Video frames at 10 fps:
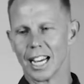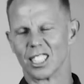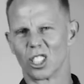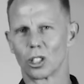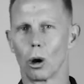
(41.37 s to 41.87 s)

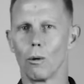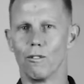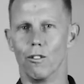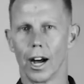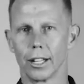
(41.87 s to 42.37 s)
It's so
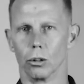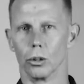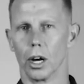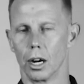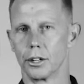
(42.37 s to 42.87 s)

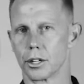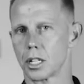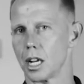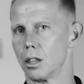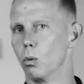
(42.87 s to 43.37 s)
vital to
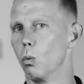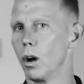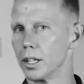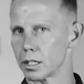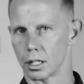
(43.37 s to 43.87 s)
understand the
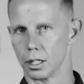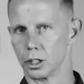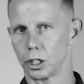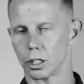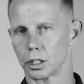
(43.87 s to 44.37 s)
oneness of the
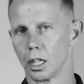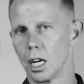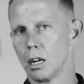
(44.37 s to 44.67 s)
church